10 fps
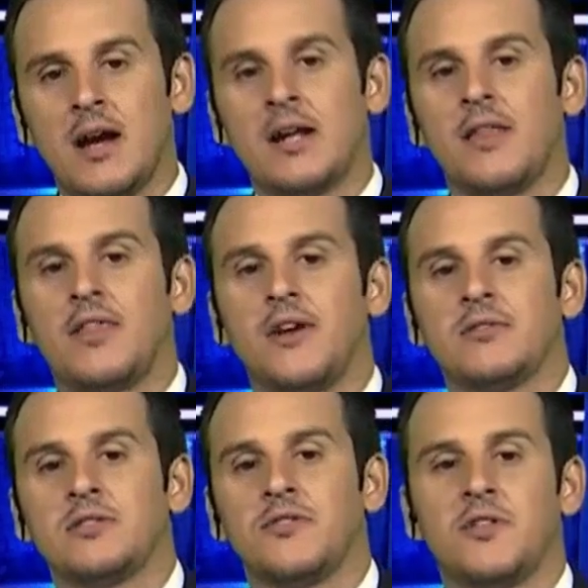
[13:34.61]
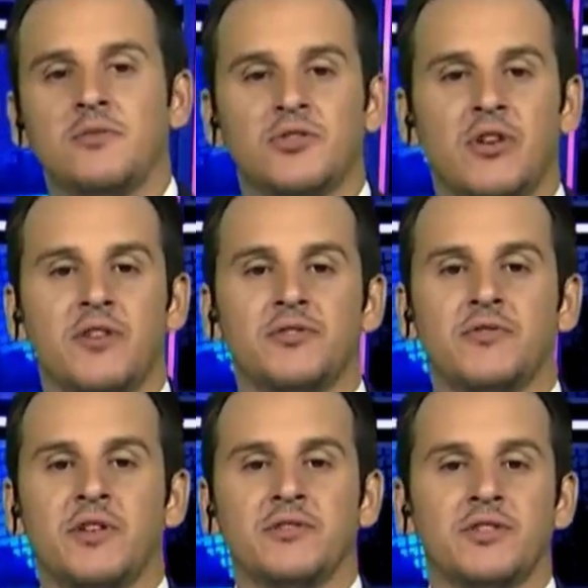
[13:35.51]
Ghana, thousands of demonstrators
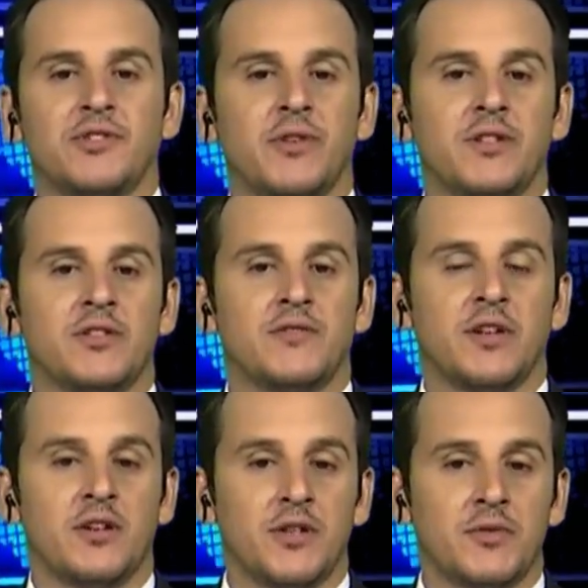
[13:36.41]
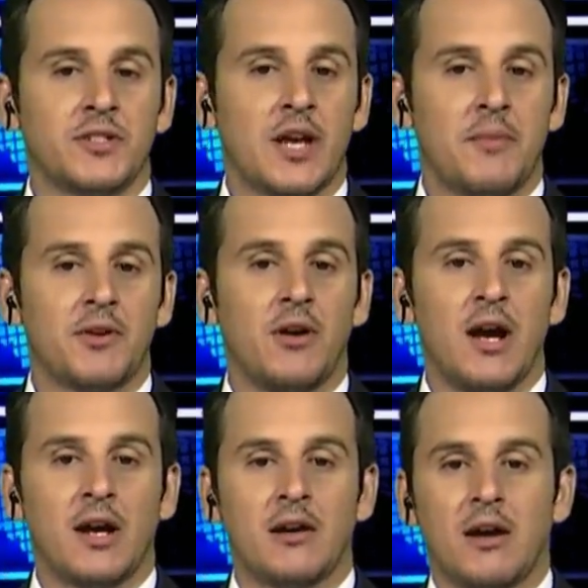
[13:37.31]
filled the streets of the country's capital,
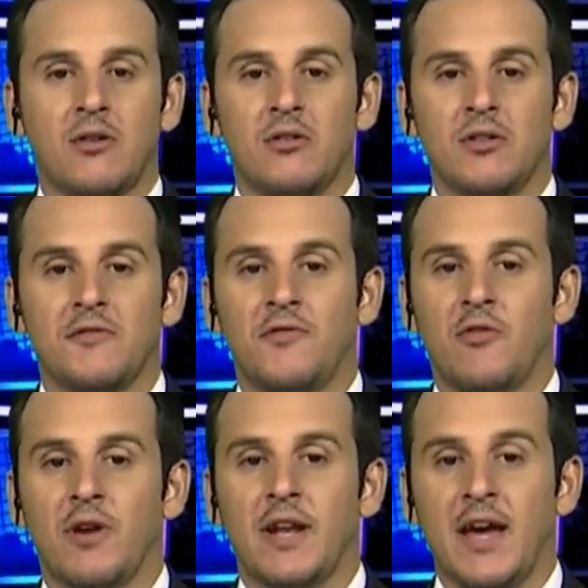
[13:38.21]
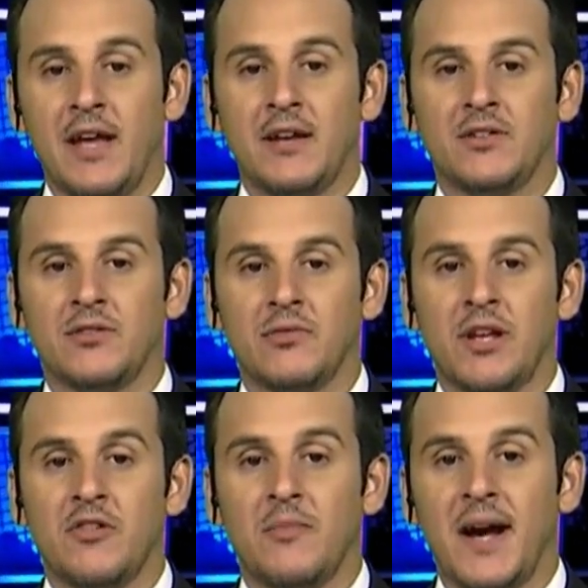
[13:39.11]
Accra, calling for an end to
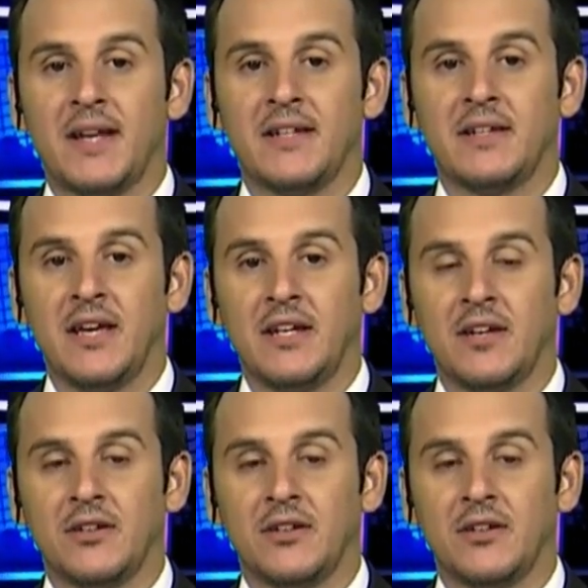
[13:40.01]
illegal mining in the